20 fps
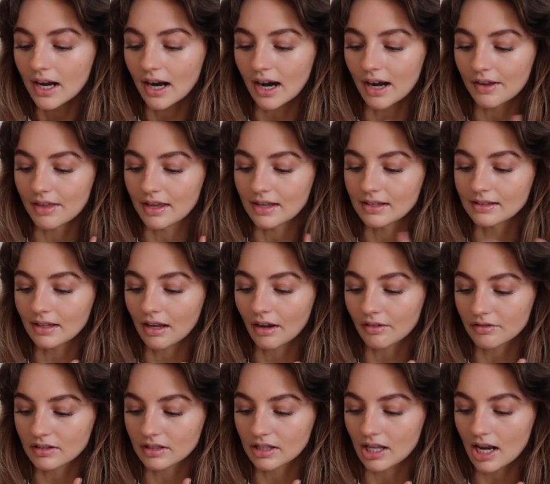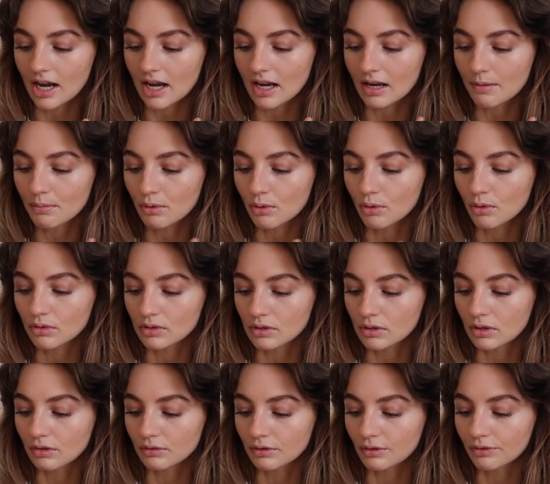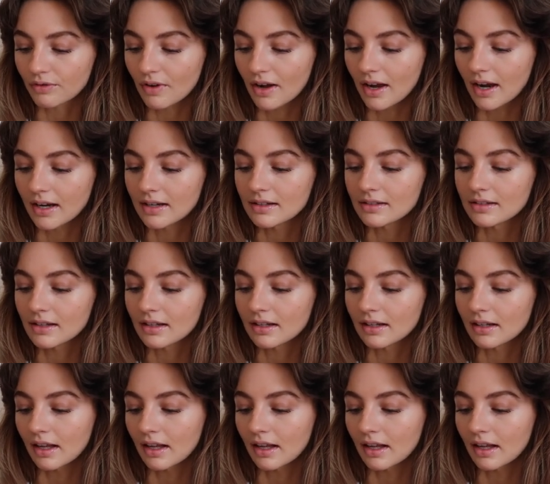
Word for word: and then day after day pores look refined